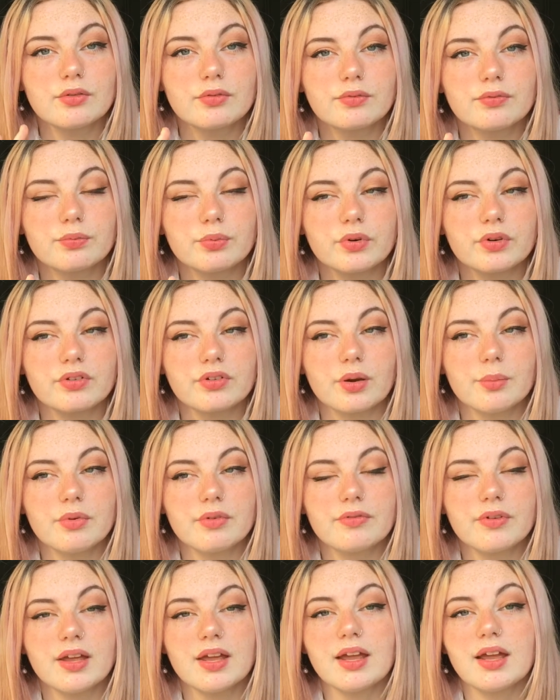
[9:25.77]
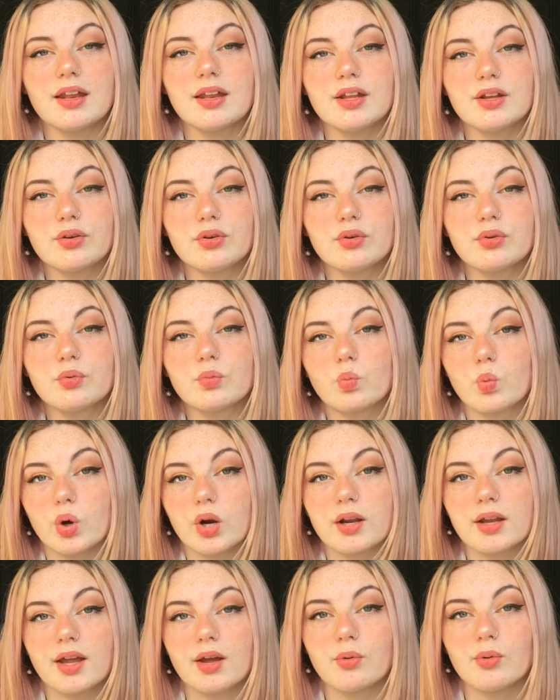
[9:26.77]
for some of it, and he couldn't
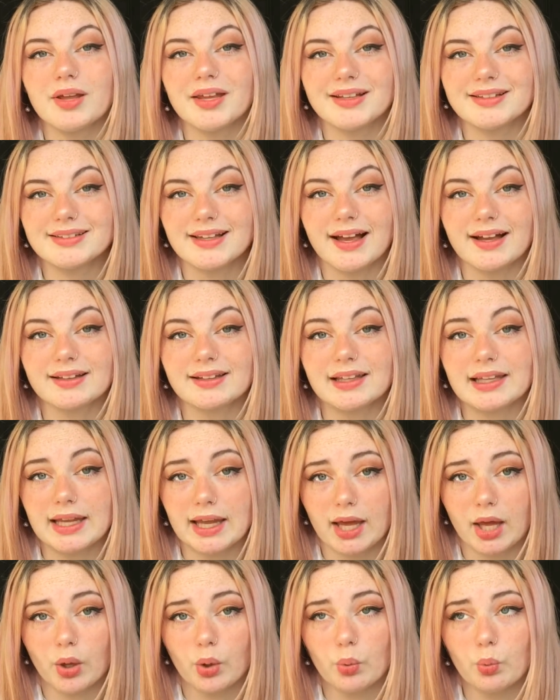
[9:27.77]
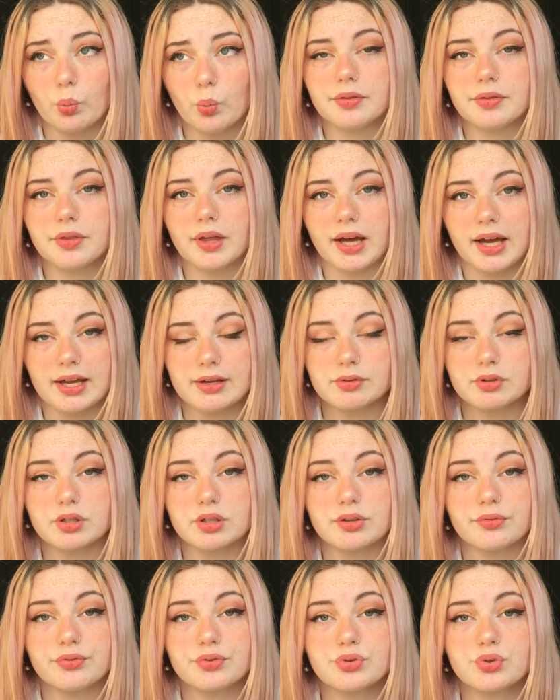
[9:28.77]
work out exactly how the
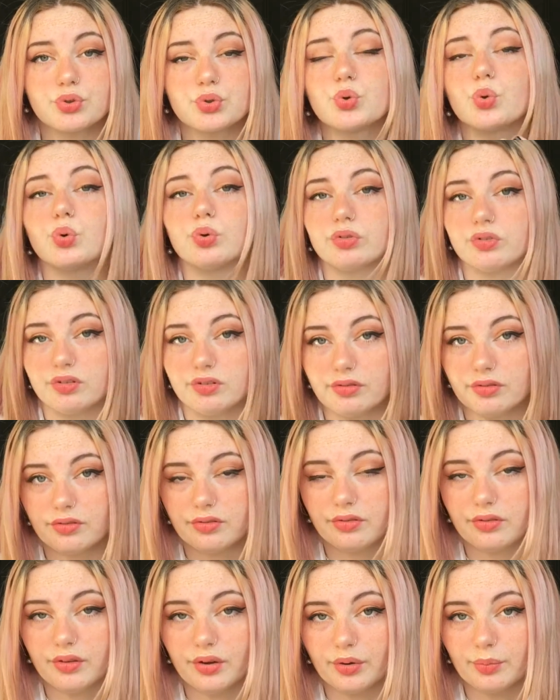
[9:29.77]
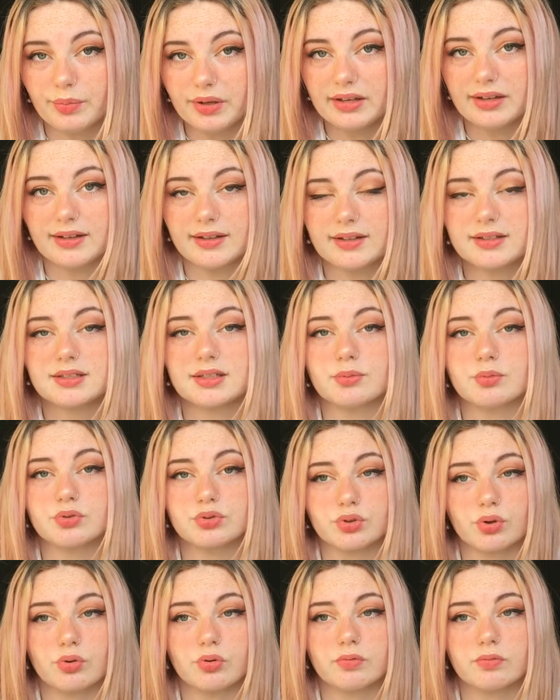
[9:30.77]
hieroglyphs showed their meanings. It
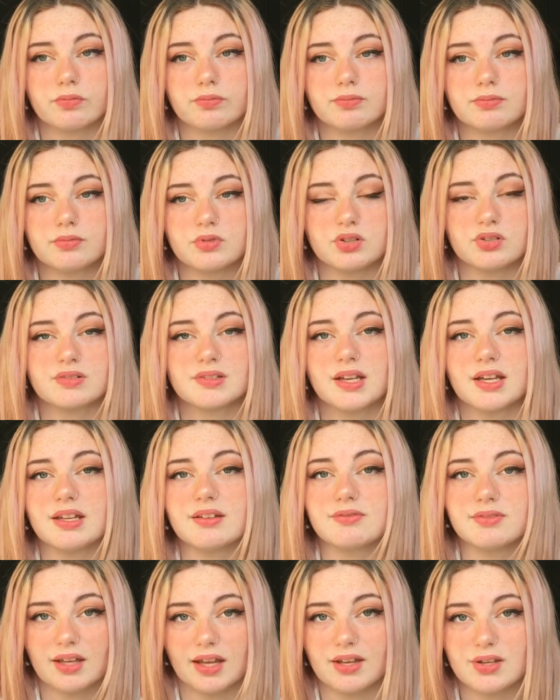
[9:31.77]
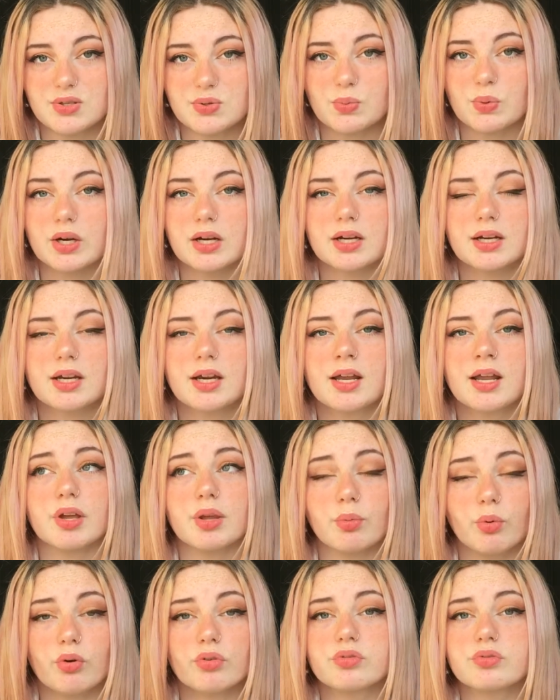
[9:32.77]
was all just kind of guesswork.
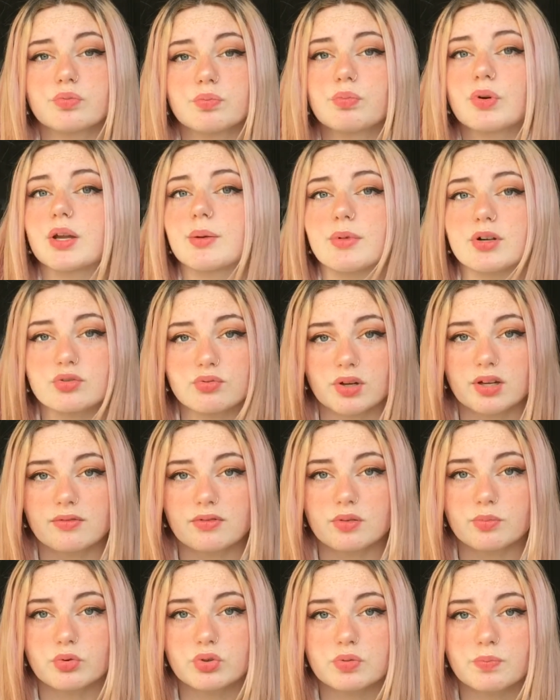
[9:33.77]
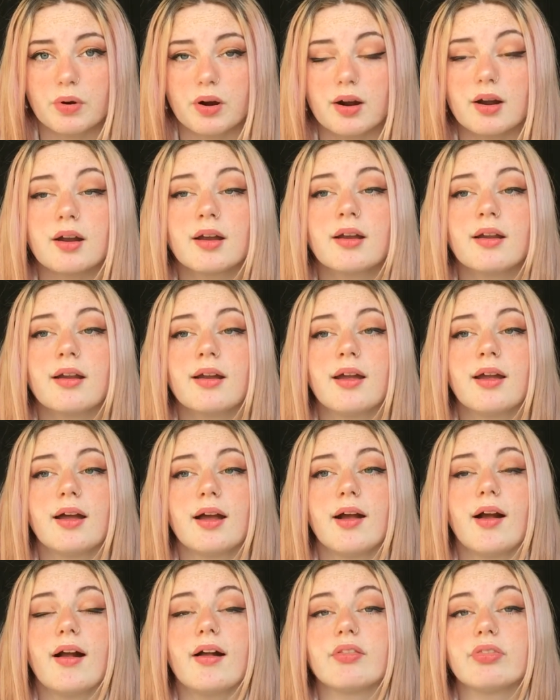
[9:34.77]
It was pretty much right for the most part,
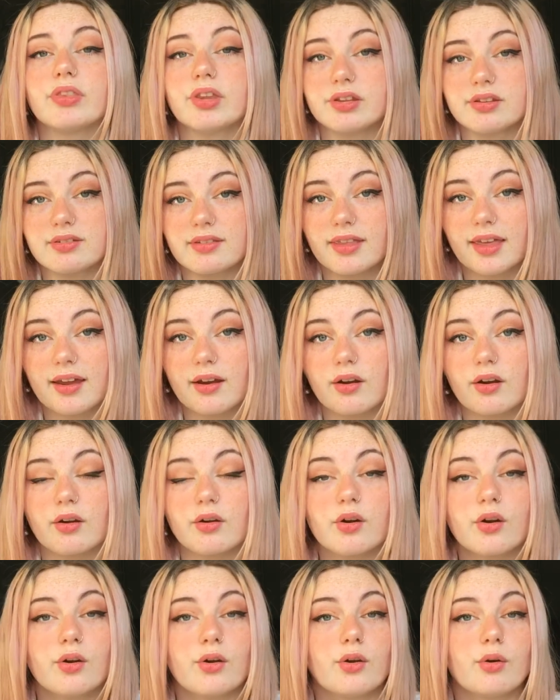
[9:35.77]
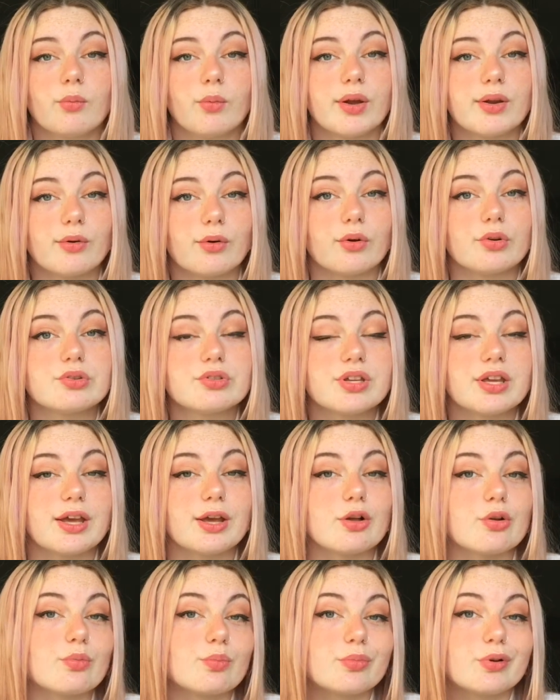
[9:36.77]
and this letter went on to
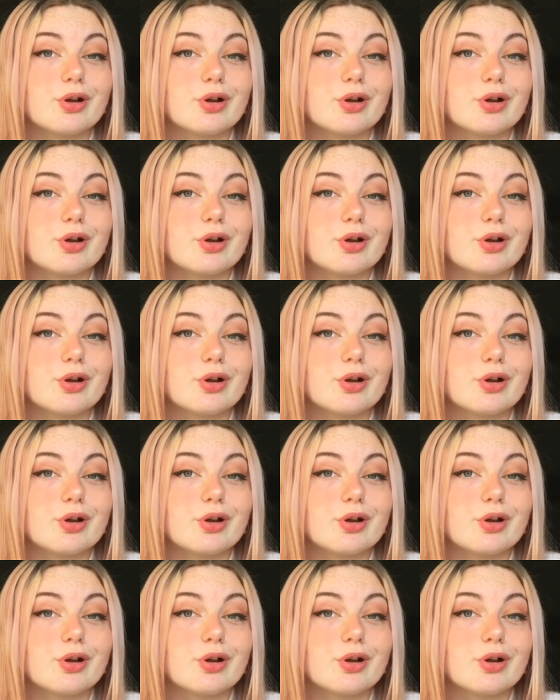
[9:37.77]
help